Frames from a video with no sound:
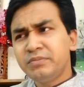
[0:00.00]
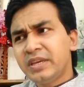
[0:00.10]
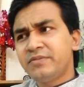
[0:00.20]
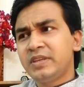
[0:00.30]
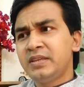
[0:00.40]

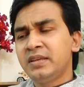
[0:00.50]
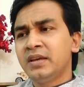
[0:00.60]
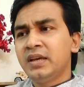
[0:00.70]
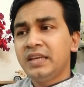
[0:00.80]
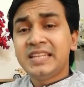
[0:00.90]
be
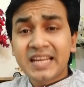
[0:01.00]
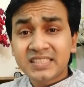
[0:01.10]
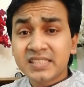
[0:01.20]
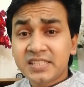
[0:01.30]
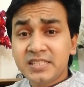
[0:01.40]

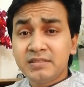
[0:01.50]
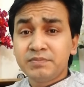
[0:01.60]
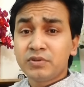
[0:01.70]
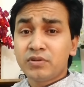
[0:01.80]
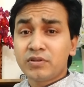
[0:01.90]
inattentive,
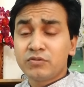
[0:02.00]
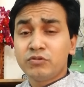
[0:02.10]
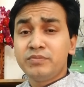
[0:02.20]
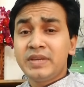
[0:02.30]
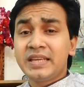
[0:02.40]
or we
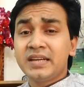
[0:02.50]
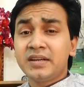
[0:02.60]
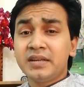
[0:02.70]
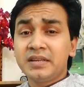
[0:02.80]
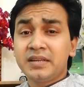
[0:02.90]
may
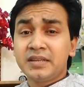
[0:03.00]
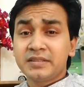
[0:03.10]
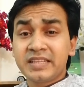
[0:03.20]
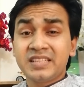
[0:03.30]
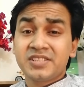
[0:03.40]

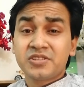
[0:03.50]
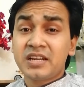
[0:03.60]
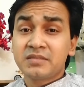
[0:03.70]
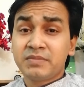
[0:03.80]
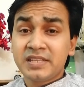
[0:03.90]
get
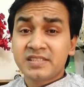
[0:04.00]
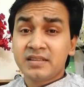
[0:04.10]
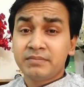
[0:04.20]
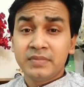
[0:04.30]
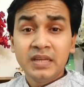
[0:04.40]
stuck by
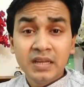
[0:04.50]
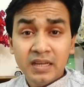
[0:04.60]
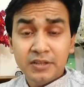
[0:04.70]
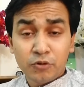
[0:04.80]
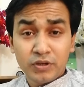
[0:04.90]
some
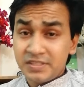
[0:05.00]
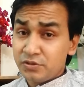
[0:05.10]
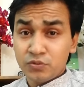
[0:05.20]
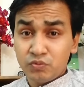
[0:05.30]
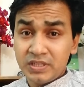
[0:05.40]
noise
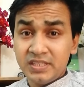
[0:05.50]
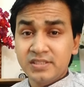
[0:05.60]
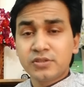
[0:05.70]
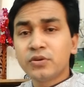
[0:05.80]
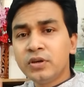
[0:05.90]
or words.
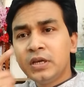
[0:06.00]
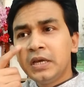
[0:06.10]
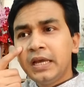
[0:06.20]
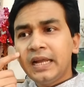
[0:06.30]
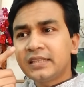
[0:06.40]
So
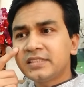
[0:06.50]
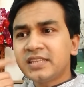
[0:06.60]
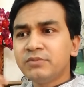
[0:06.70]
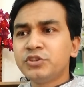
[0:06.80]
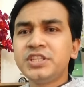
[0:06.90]
at that
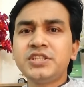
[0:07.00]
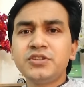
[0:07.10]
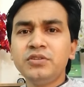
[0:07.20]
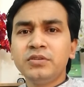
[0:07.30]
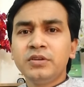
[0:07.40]
time we need
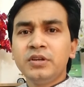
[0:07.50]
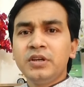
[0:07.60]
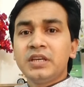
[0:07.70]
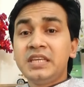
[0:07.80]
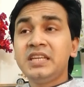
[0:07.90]
to
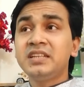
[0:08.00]
hear